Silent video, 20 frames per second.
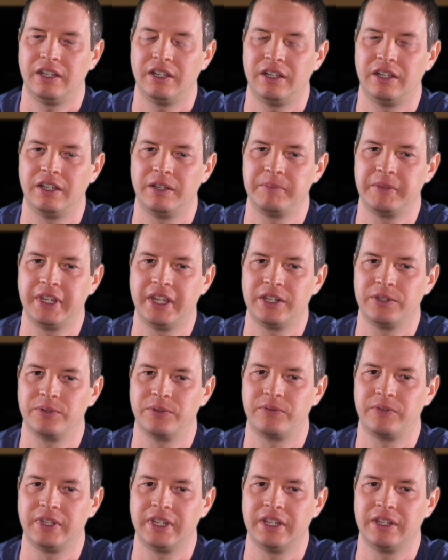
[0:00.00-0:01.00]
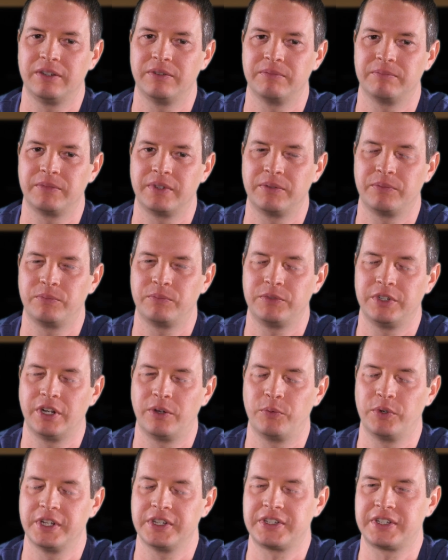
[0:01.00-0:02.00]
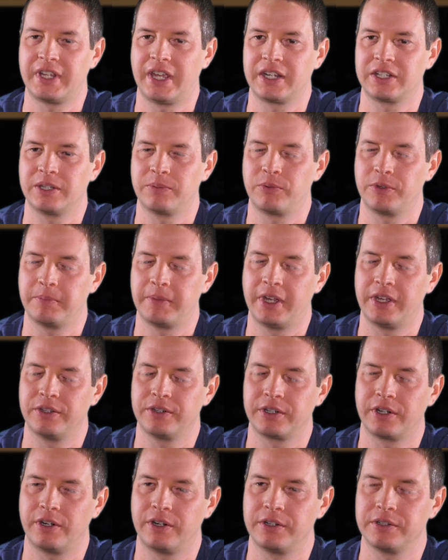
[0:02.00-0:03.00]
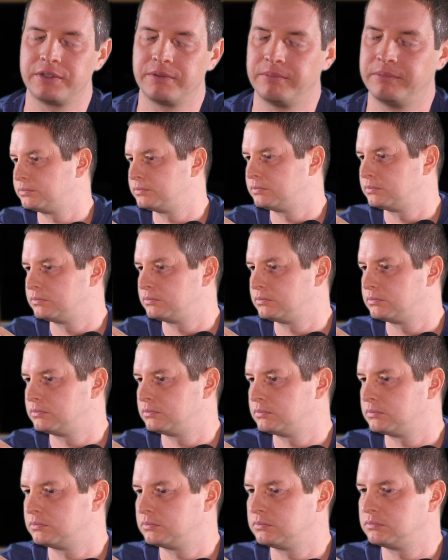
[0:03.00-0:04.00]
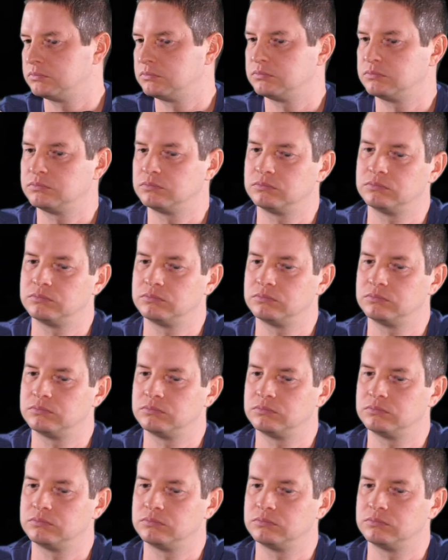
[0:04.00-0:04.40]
the annual fee, you know, when it's stacked up with my other cards. Understandably